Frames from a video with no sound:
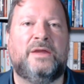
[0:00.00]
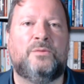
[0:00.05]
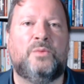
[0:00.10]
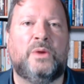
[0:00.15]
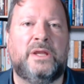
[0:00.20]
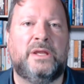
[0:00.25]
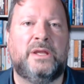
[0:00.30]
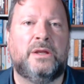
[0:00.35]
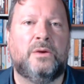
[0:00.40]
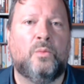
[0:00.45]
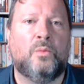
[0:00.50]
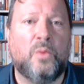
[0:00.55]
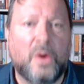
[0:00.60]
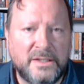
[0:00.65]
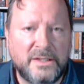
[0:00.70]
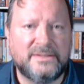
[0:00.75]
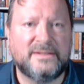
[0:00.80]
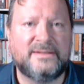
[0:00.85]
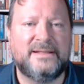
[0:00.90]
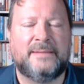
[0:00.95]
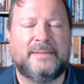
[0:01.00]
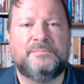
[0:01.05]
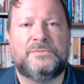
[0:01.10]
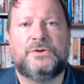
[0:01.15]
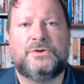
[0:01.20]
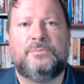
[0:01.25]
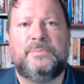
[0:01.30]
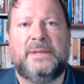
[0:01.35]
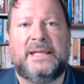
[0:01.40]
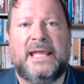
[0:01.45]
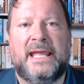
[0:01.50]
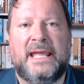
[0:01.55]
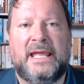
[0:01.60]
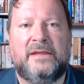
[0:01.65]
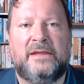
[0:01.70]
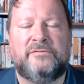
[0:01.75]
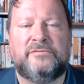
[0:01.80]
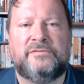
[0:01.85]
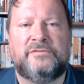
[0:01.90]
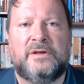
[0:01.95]
we want them to
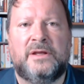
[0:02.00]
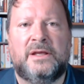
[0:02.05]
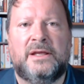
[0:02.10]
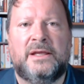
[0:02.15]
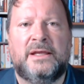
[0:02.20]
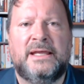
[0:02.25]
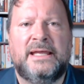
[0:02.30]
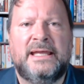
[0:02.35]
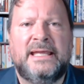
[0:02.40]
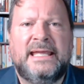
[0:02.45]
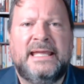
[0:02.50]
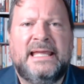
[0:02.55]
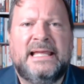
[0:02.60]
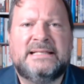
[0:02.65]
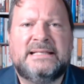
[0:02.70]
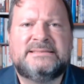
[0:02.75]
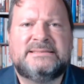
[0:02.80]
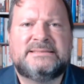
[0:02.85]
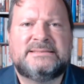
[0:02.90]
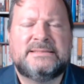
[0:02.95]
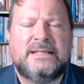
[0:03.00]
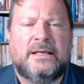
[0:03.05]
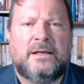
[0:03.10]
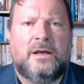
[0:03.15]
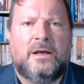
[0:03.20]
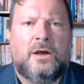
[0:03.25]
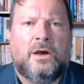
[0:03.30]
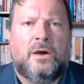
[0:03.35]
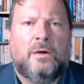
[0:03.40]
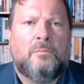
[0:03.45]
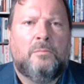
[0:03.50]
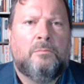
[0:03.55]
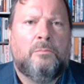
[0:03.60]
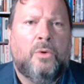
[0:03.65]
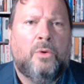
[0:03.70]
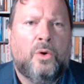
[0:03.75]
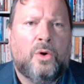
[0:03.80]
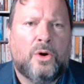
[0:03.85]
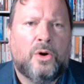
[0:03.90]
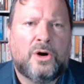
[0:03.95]
behave is
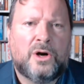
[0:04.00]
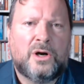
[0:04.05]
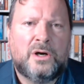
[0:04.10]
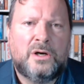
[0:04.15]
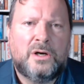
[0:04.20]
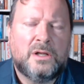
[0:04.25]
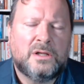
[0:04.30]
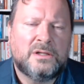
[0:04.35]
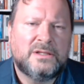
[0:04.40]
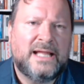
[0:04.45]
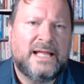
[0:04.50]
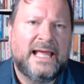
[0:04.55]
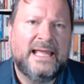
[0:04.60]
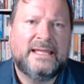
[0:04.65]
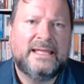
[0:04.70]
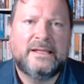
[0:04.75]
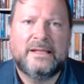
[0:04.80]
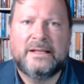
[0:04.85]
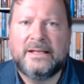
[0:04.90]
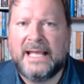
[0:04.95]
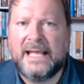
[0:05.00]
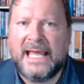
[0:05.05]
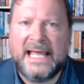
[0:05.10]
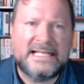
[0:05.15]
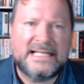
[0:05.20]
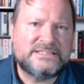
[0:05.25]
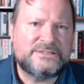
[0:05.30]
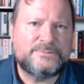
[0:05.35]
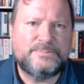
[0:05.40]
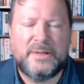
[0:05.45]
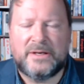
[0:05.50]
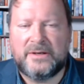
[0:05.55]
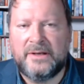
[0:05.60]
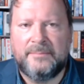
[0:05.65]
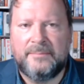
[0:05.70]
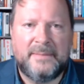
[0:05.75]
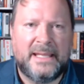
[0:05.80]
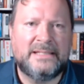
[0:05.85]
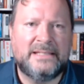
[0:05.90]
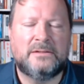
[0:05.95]
more like an
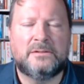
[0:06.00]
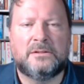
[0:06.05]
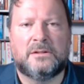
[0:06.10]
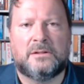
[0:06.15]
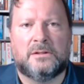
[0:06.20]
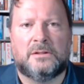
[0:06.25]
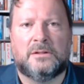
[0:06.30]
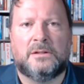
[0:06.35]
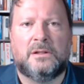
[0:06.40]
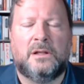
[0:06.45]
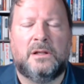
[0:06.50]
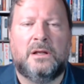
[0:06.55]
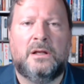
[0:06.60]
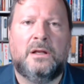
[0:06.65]
experimental